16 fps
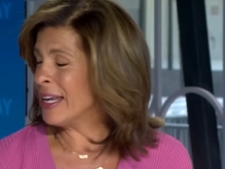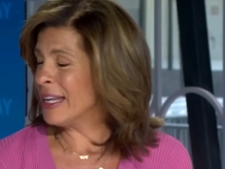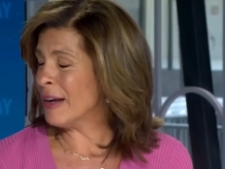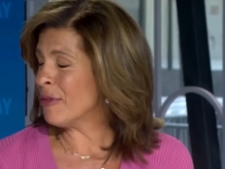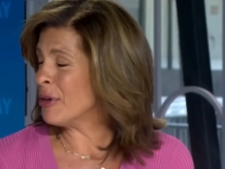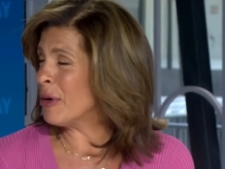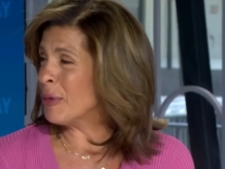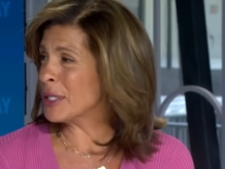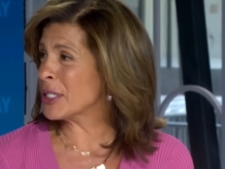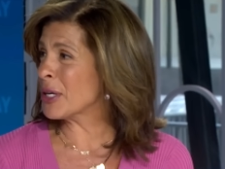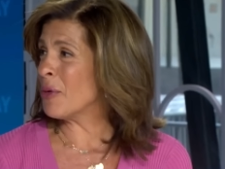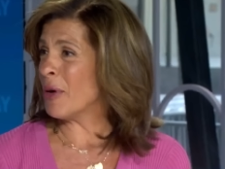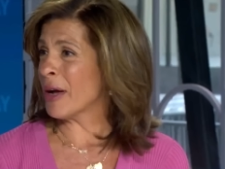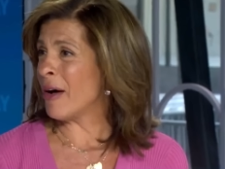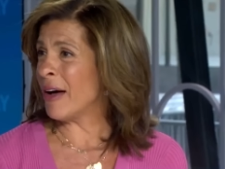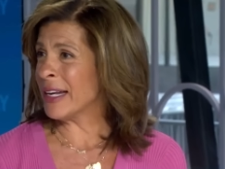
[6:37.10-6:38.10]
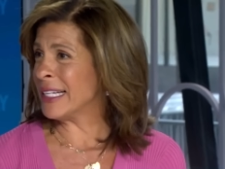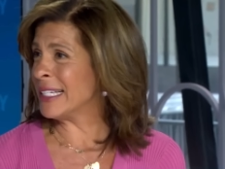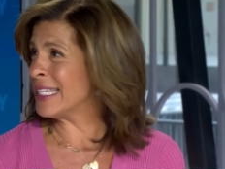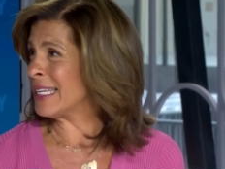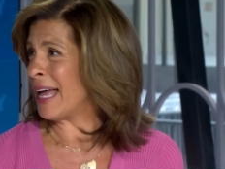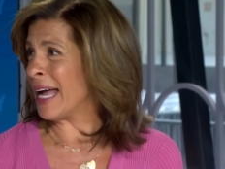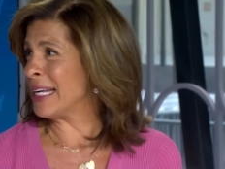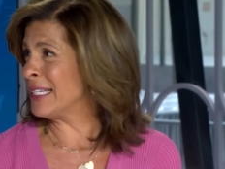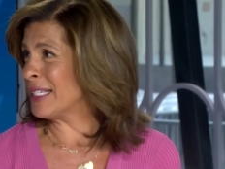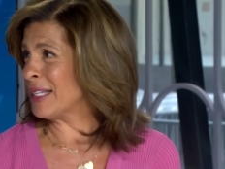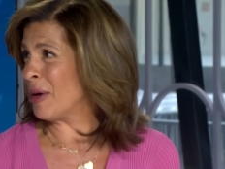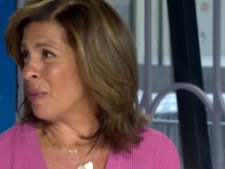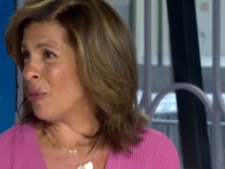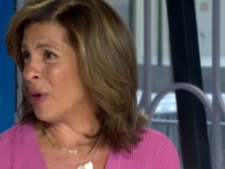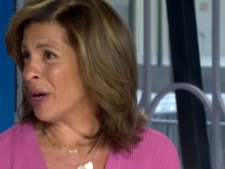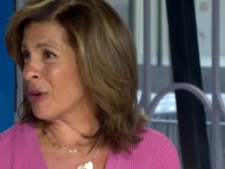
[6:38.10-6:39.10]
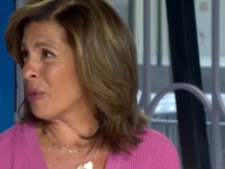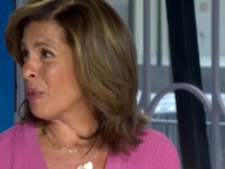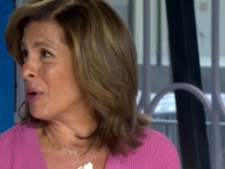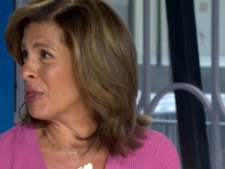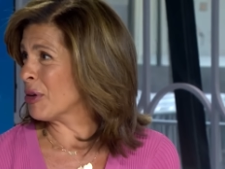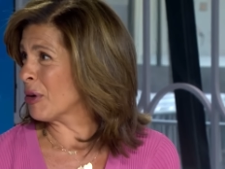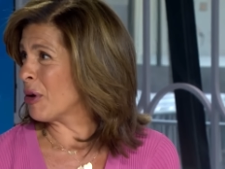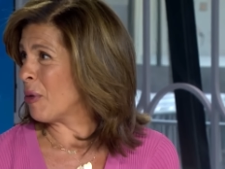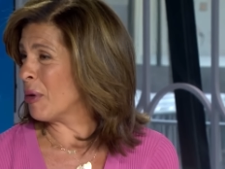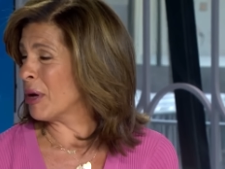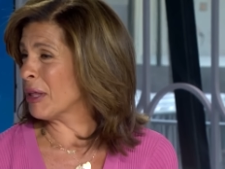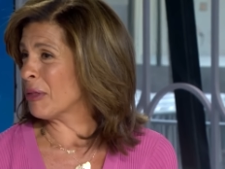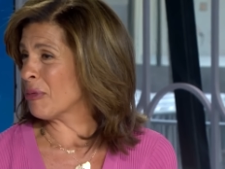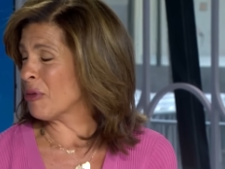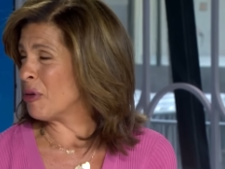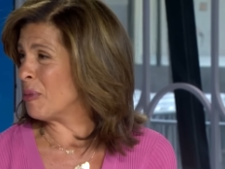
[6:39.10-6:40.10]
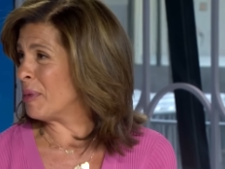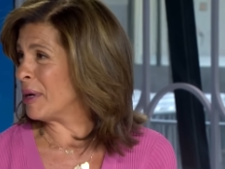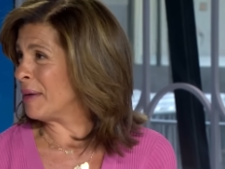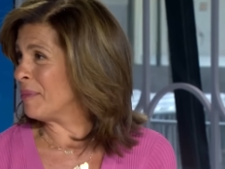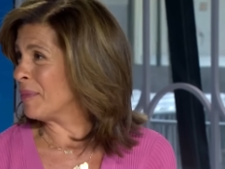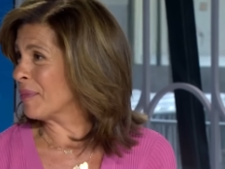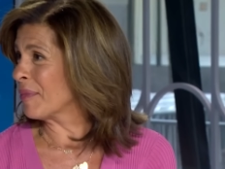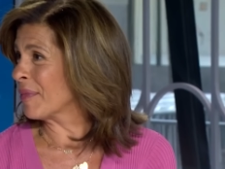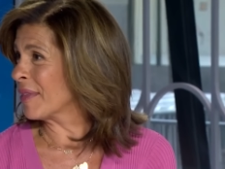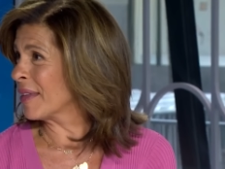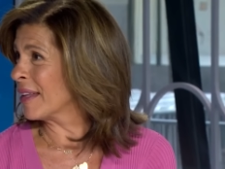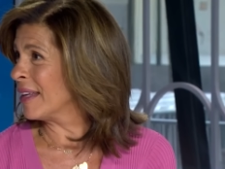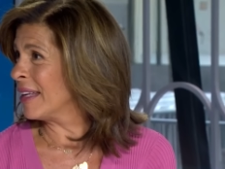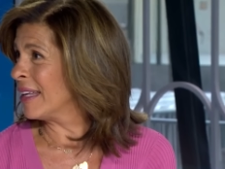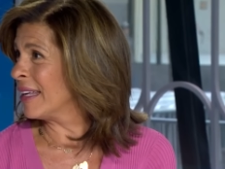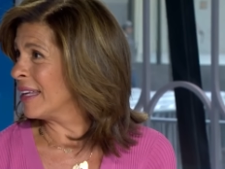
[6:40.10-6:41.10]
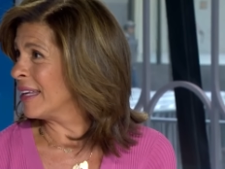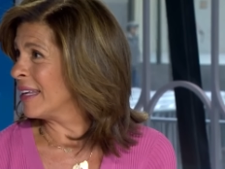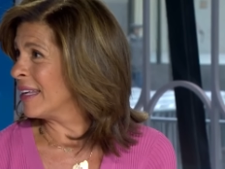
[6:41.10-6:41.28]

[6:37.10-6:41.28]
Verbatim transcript: never know what's going on inside nope. someone or what they're going through. But and she really